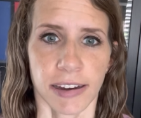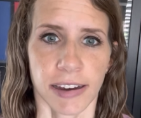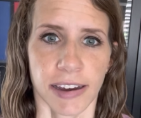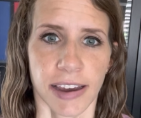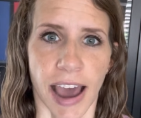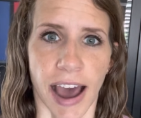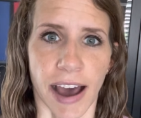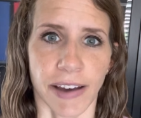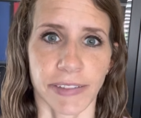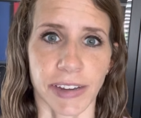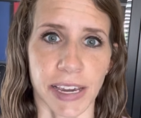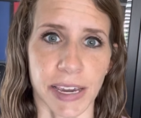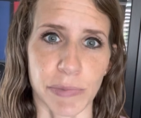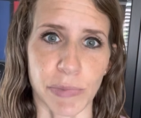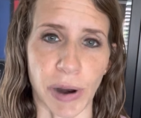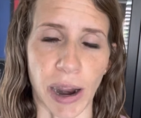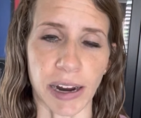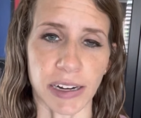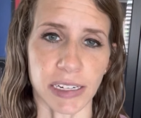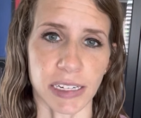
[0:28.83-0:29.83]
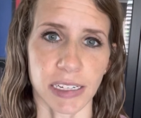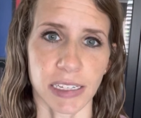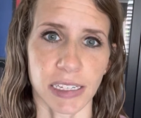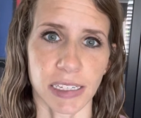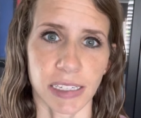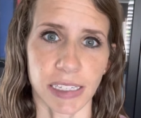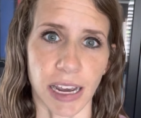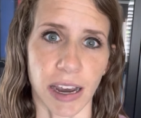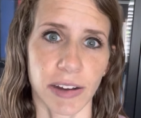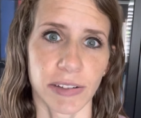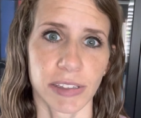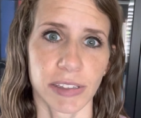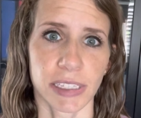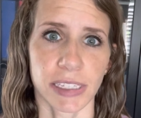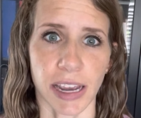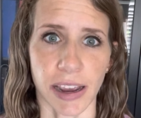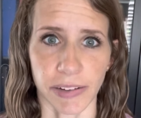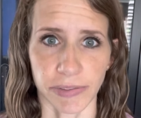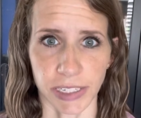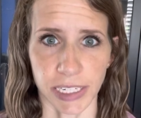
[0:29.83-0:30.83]
having him practice his sounds
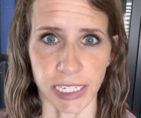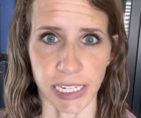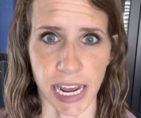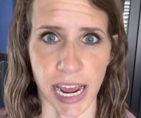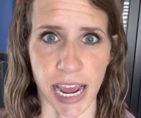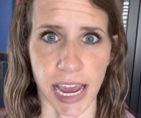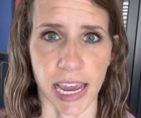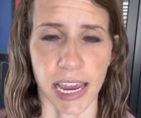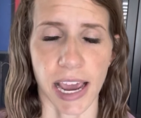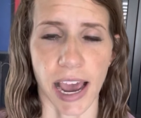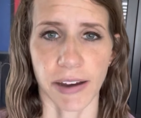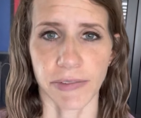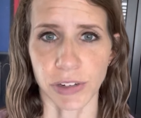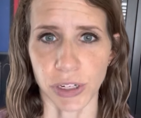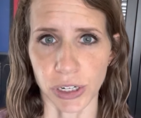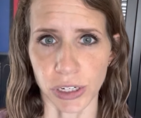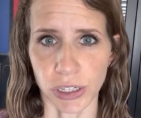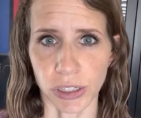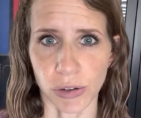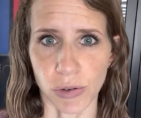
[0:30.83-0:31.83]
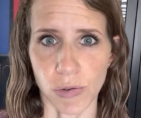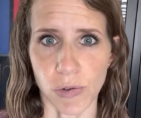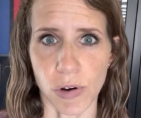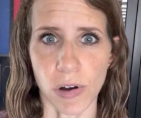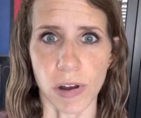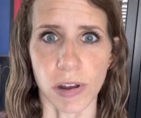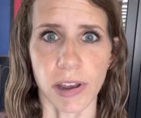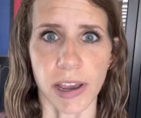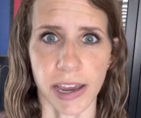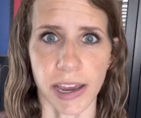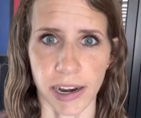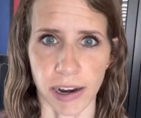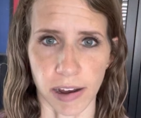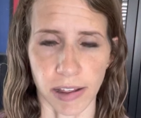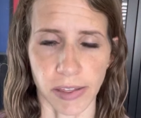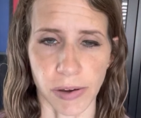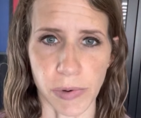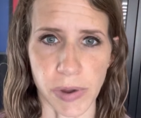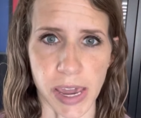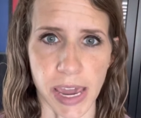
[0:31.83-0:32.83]
every day after school and
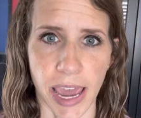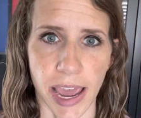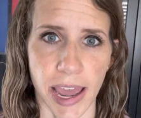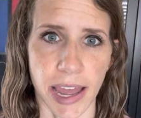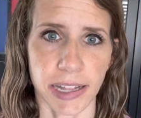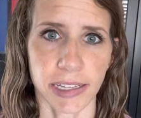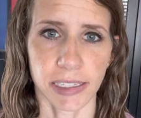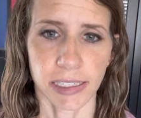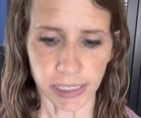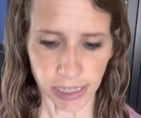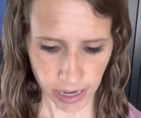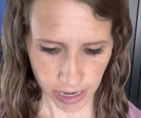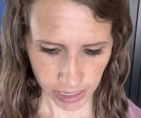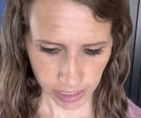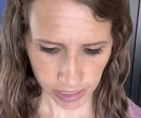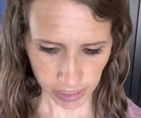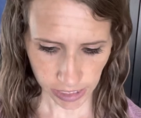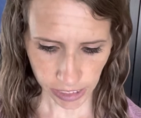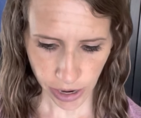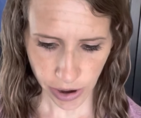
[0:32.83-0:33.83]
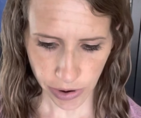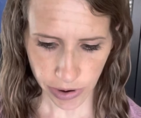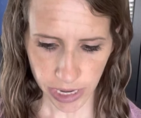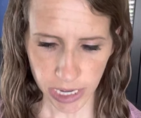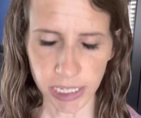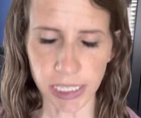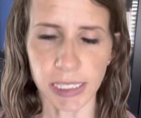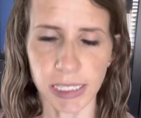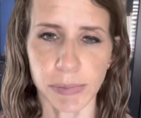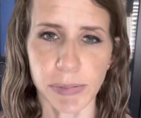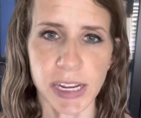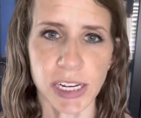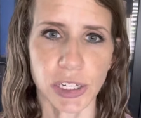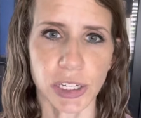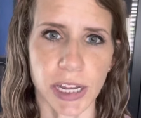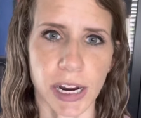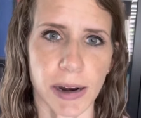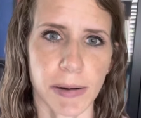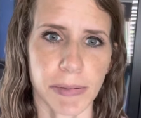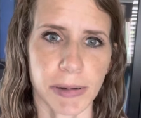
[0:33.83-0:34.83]
on the weekends. So his speech
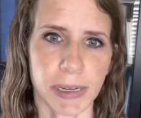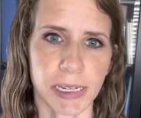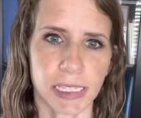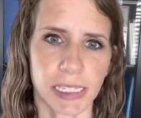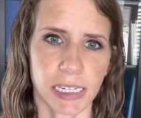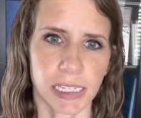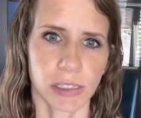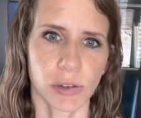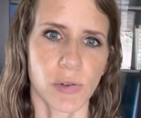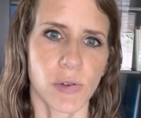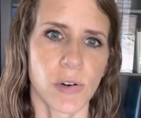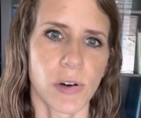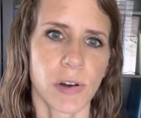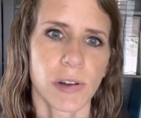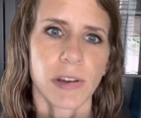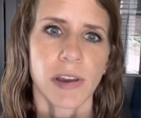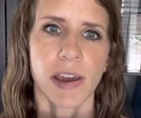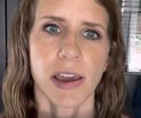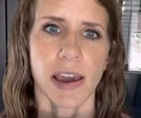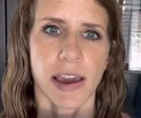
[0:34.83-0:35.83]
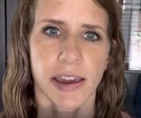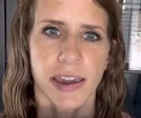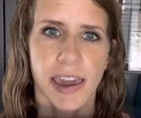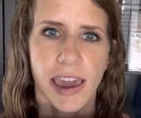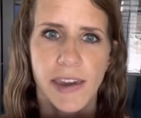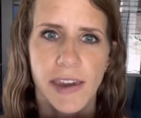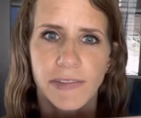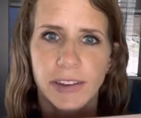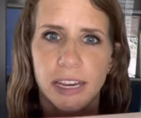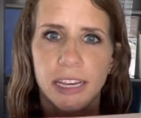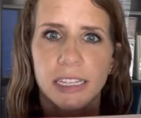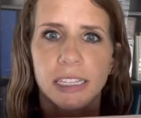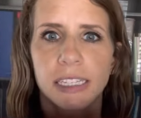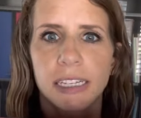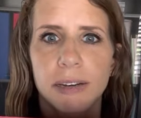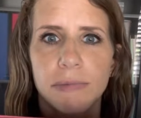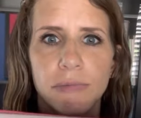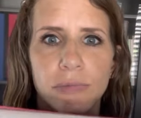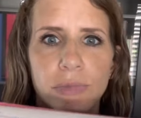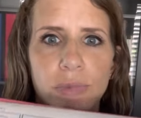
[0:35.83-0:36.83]
therapist at school gave us
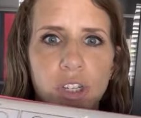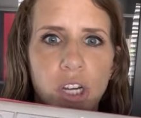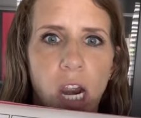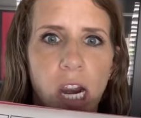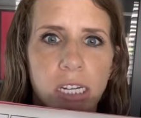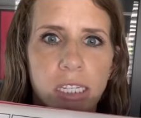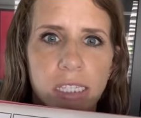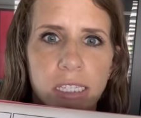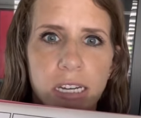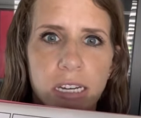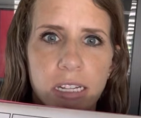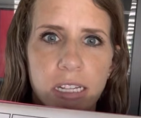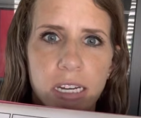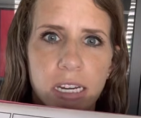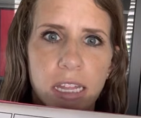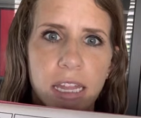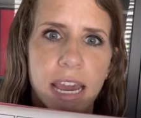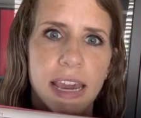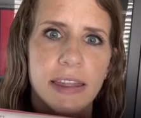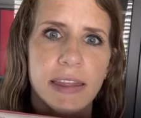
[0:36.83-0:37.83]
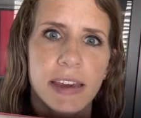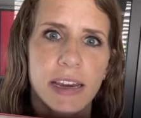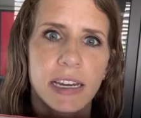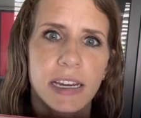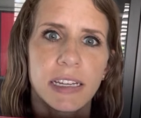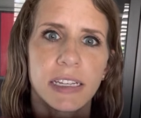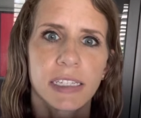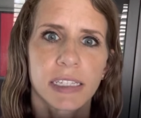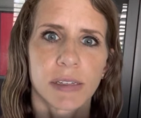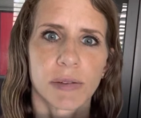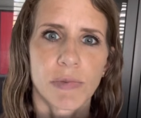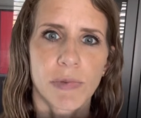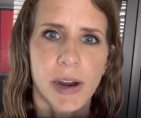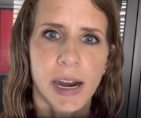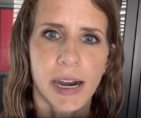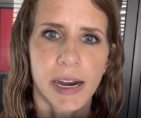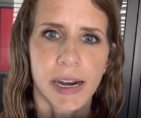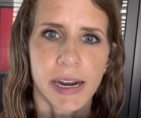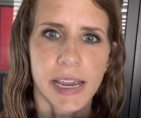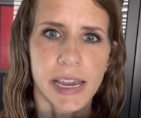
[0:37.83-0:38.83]
some charts that looked like this,
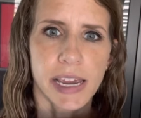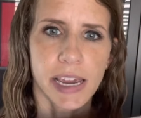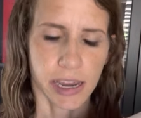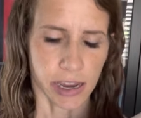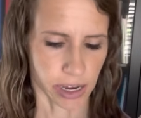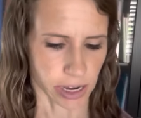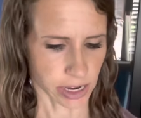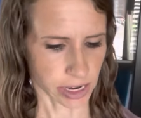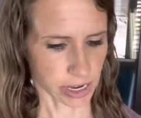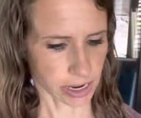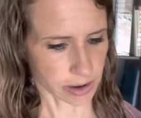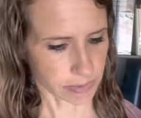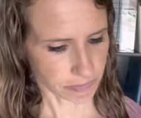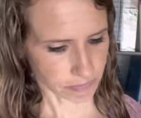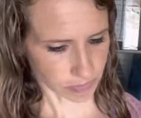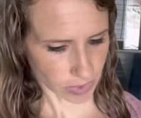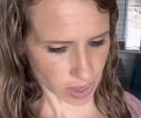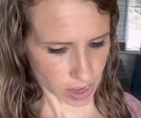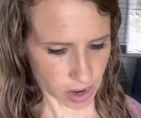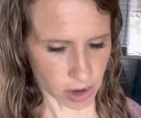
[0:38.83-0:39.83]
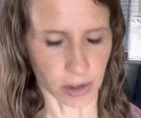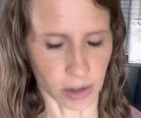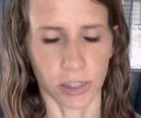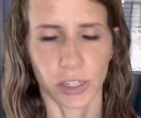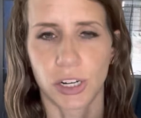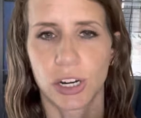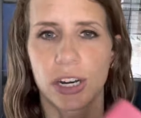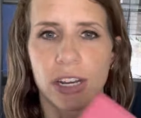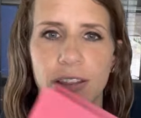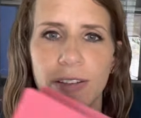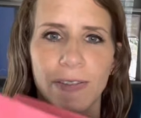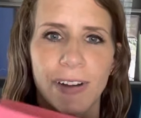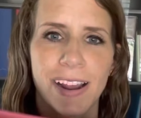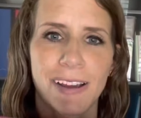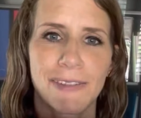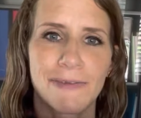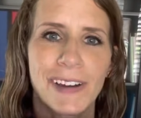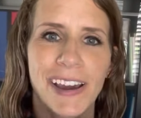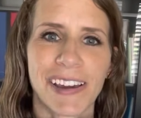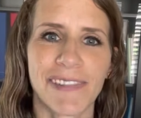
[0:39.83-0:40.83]
where he could, and I'll turn it the
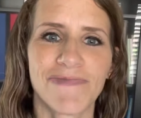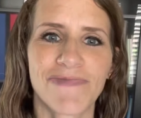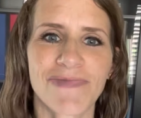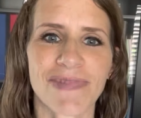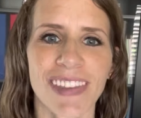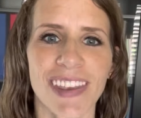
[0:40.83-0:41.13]
right way,